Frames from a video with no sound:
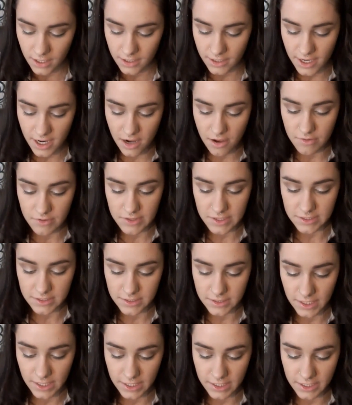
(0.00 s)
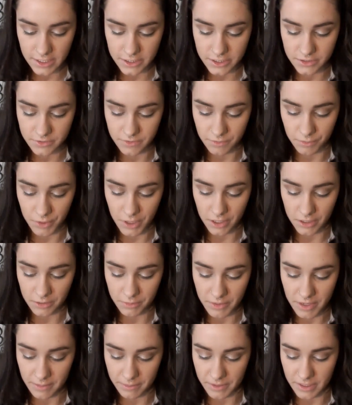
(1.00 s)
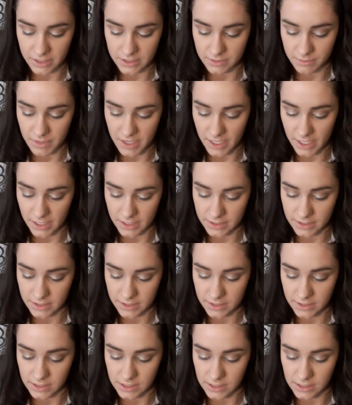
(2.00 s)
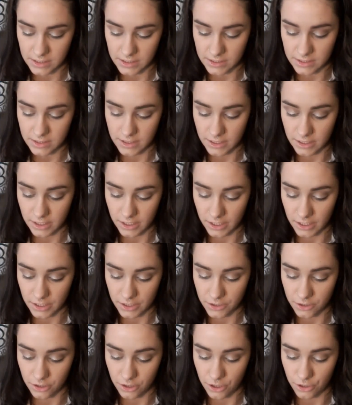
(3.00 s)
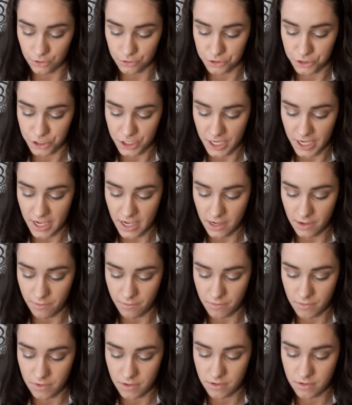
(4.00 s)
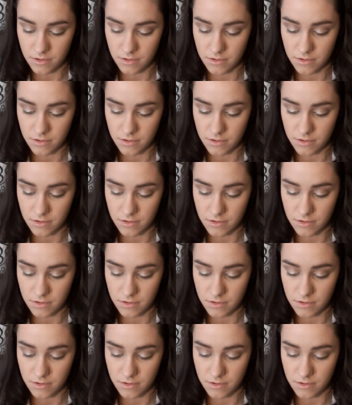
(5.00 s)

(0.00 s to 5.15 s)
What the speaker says: Now this eyeliner is from ColourPop Cosmetics. This is the No Shame